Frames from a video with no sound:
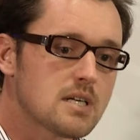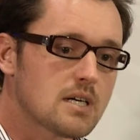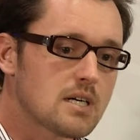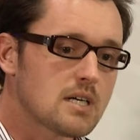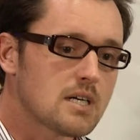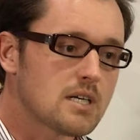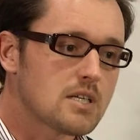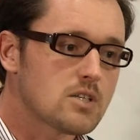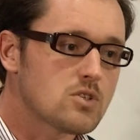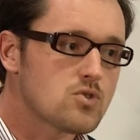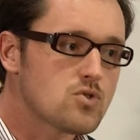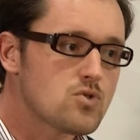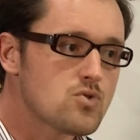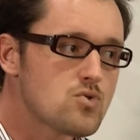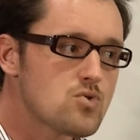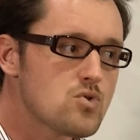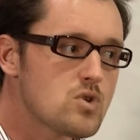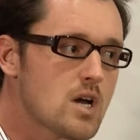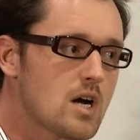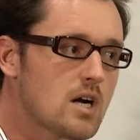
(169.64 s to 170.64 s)
uh,
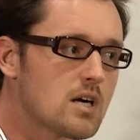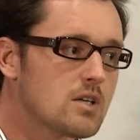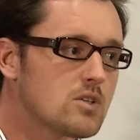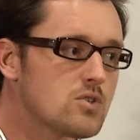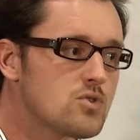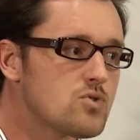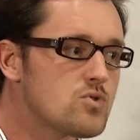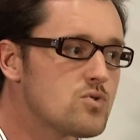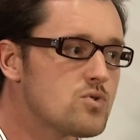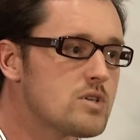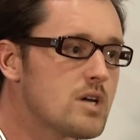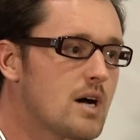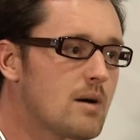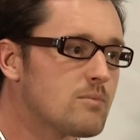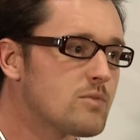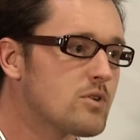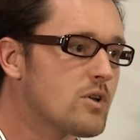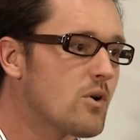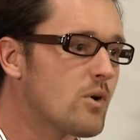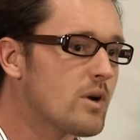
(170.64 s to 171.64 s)
too young and too
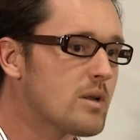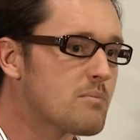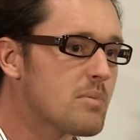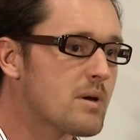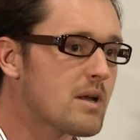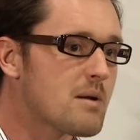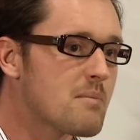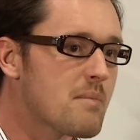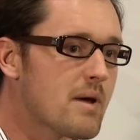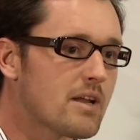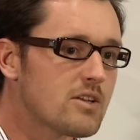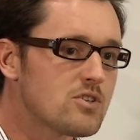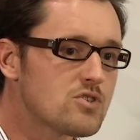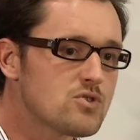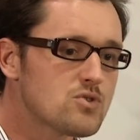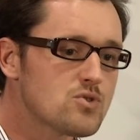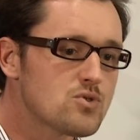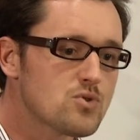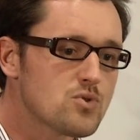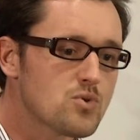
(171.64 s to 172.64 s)
dumb to know any better,
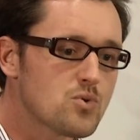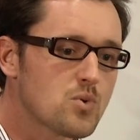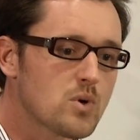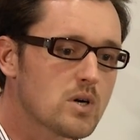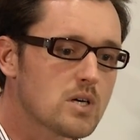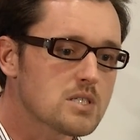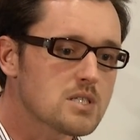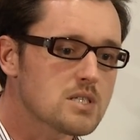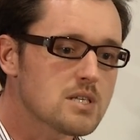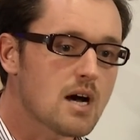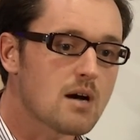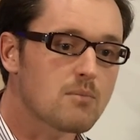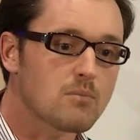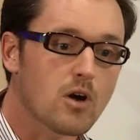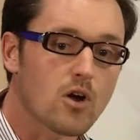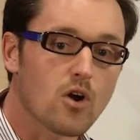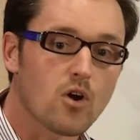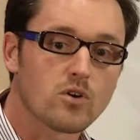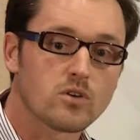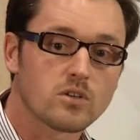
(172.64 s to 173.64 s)
managed to uh, start
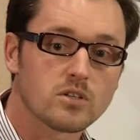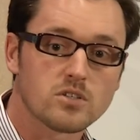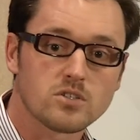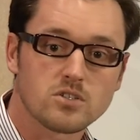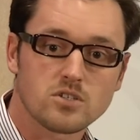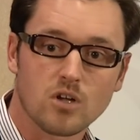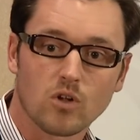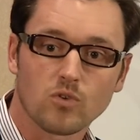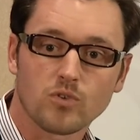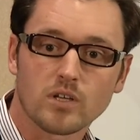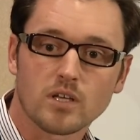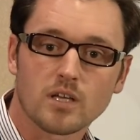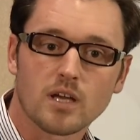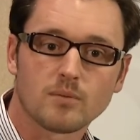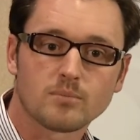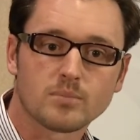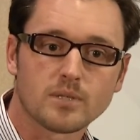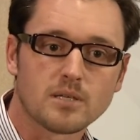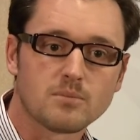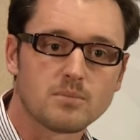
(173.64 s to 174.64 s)
my own consulting
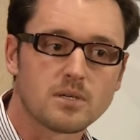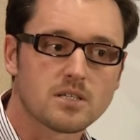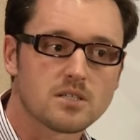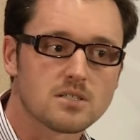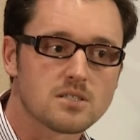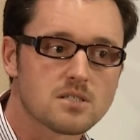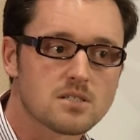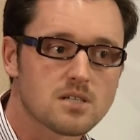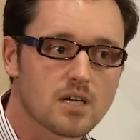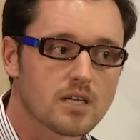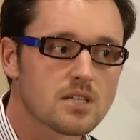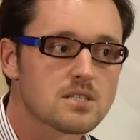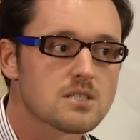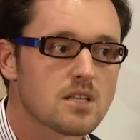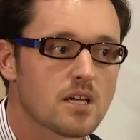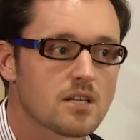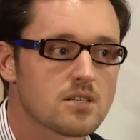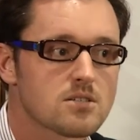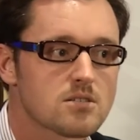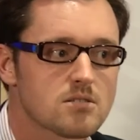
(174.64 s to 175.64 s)
company because I guess
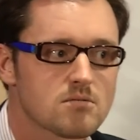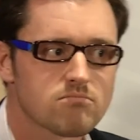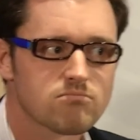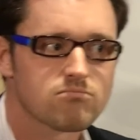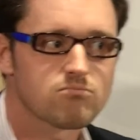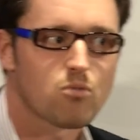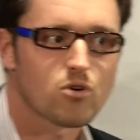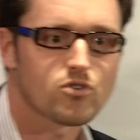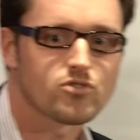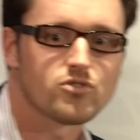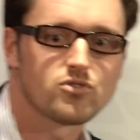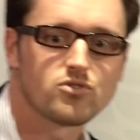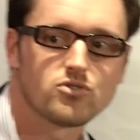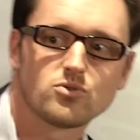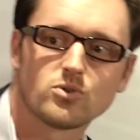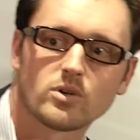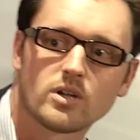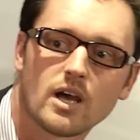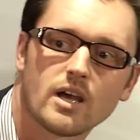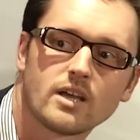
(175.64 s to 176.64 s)
that's what you
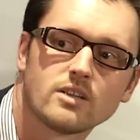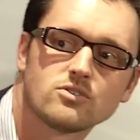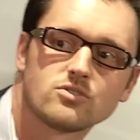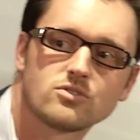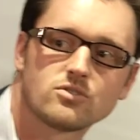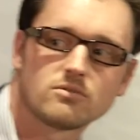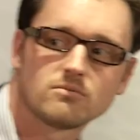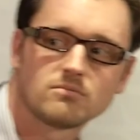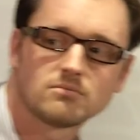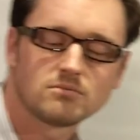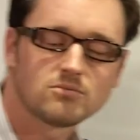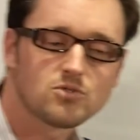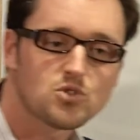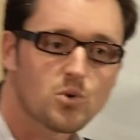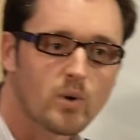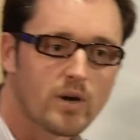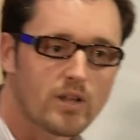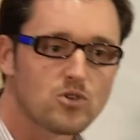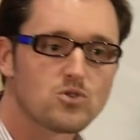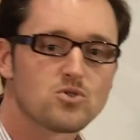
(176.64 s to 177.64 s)
do at age
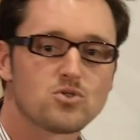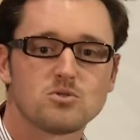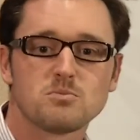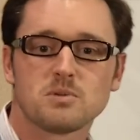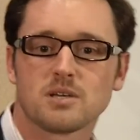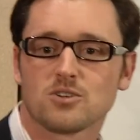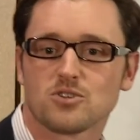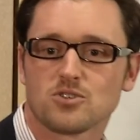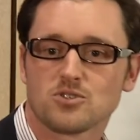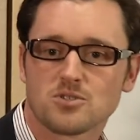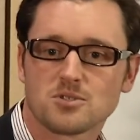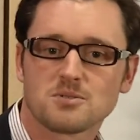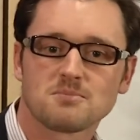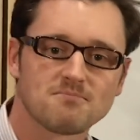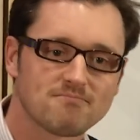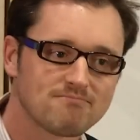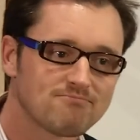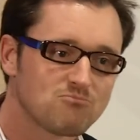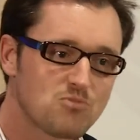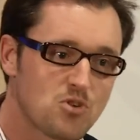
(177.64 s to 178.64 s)
22 because
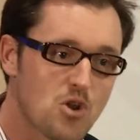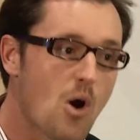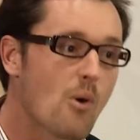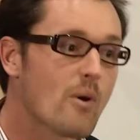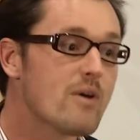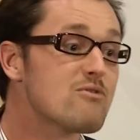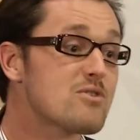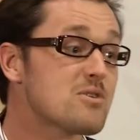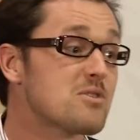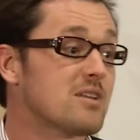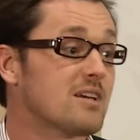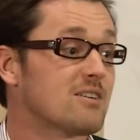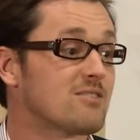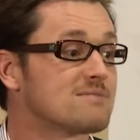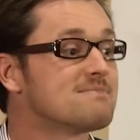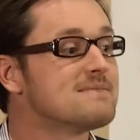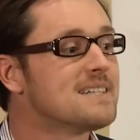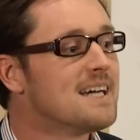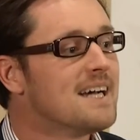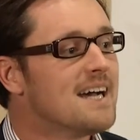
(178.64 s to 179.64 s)
you know everything.
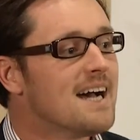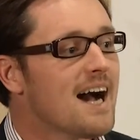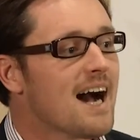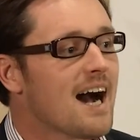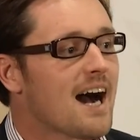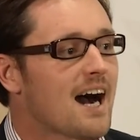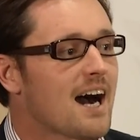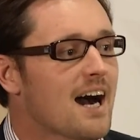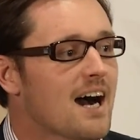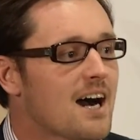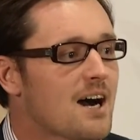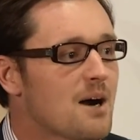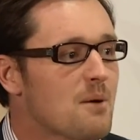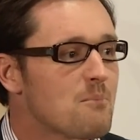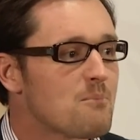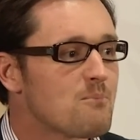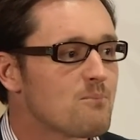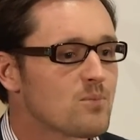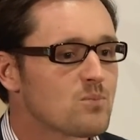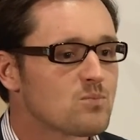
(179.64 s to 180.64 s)

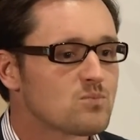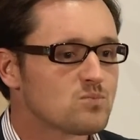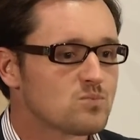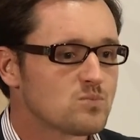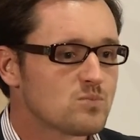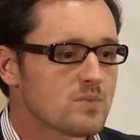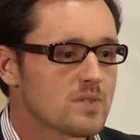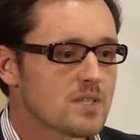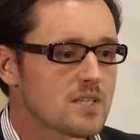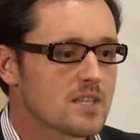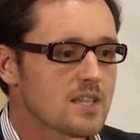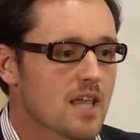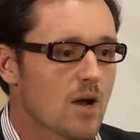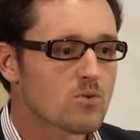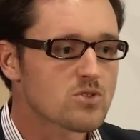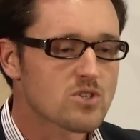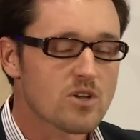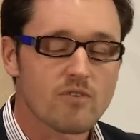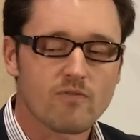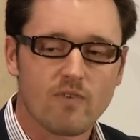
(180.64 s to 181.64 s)
Um, that
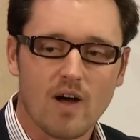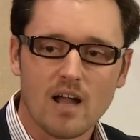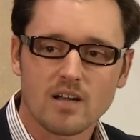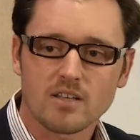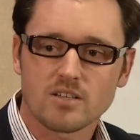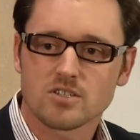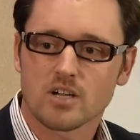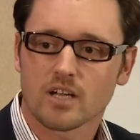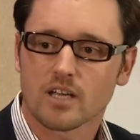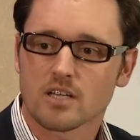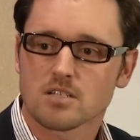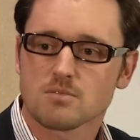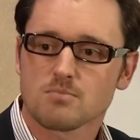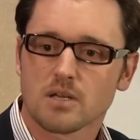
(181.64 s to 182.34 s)
was an advantage, I guess,